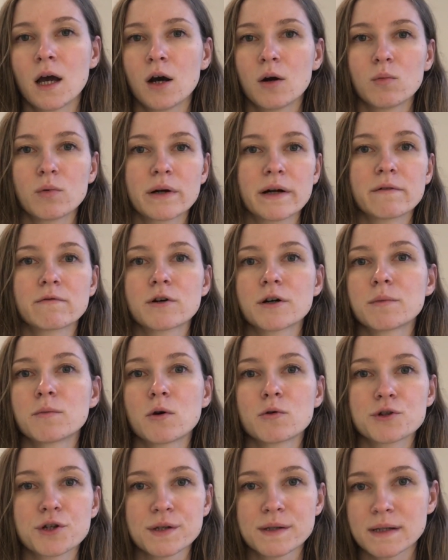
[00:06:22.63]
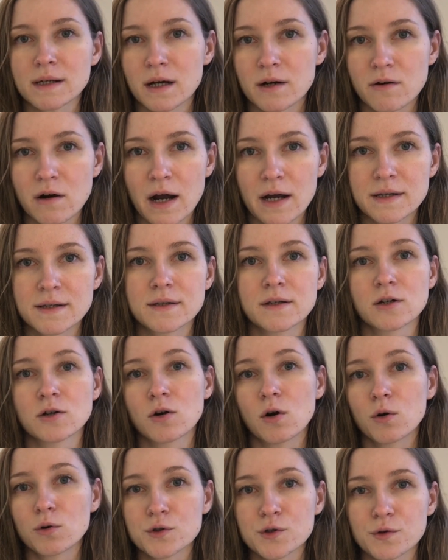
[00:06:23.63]
whatever emotions arise they're
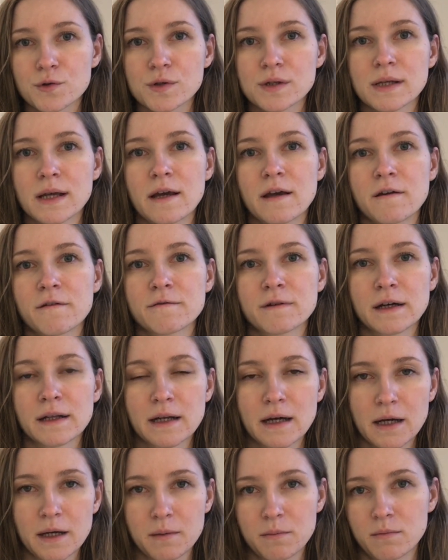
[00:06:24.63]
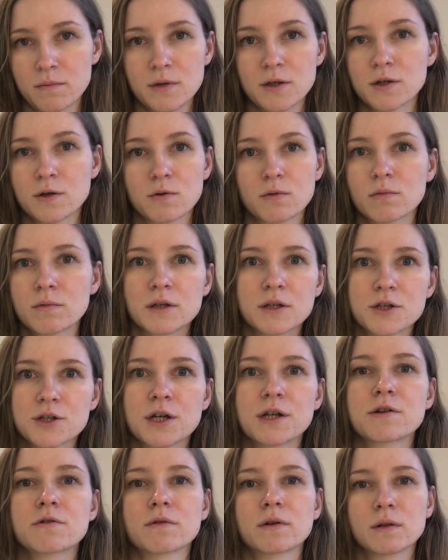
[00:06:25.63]
also safe and i'm you know in
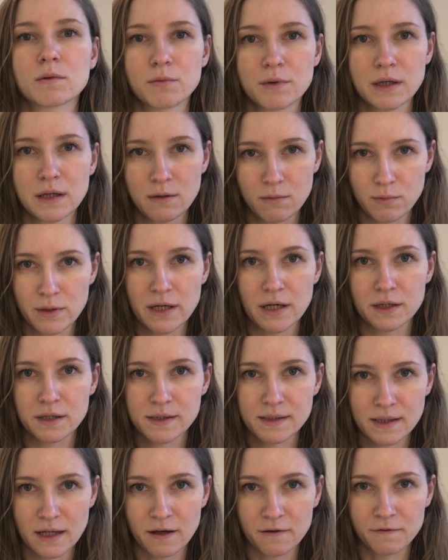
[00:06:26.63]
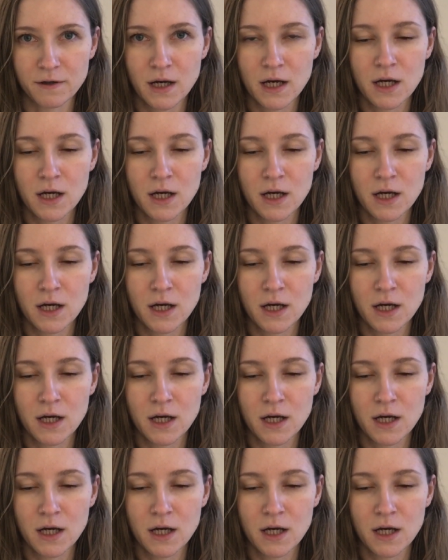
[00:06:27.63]
general we we are safe